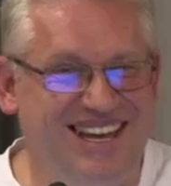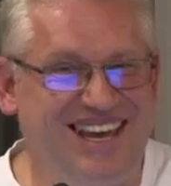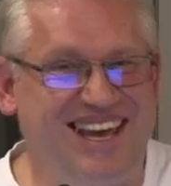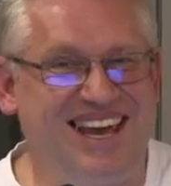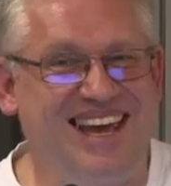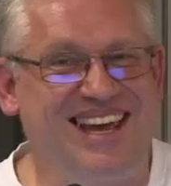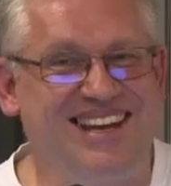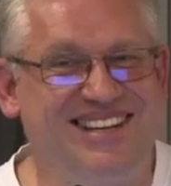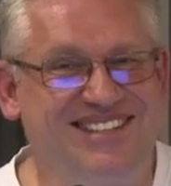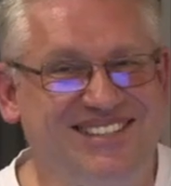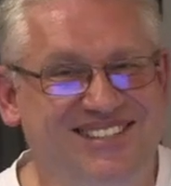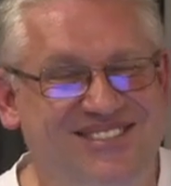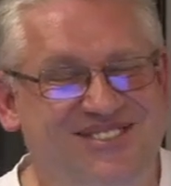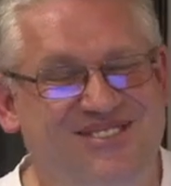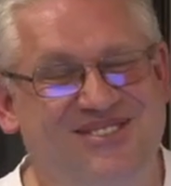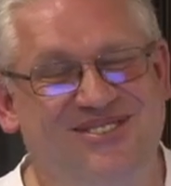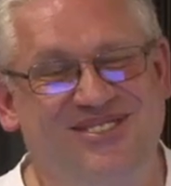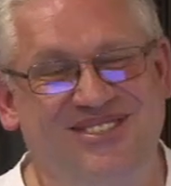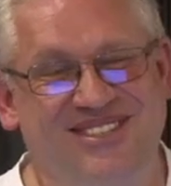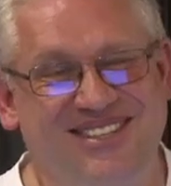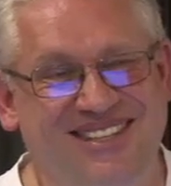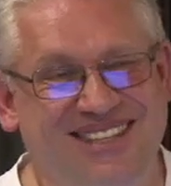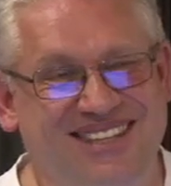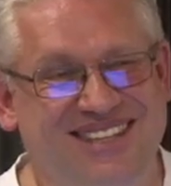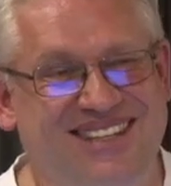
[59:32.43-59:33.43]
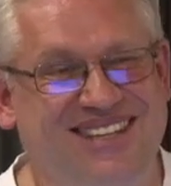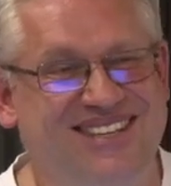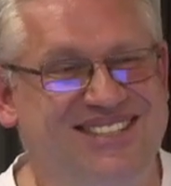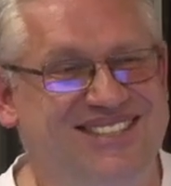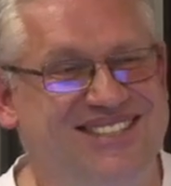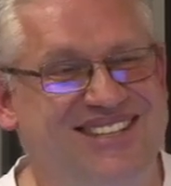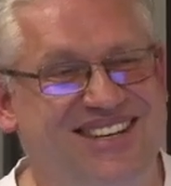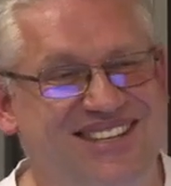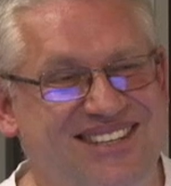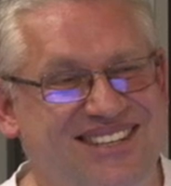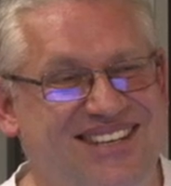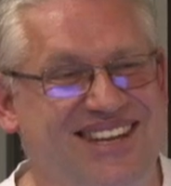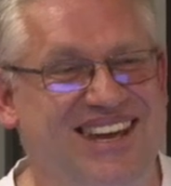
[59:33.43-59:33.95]
and does, does
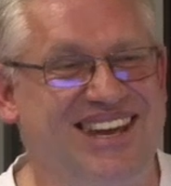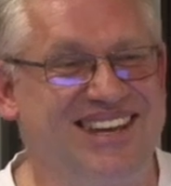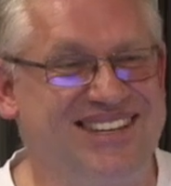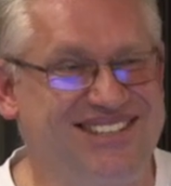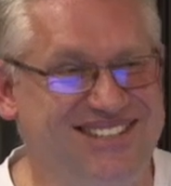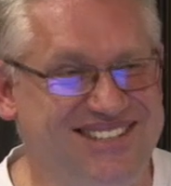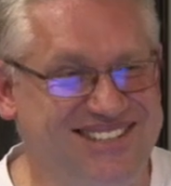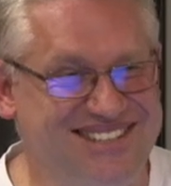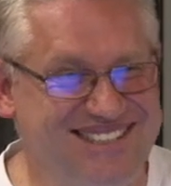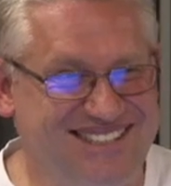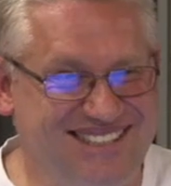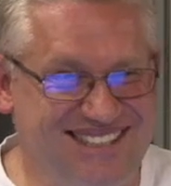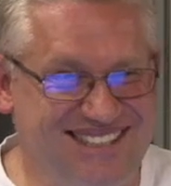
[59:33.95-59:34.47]
not hate it.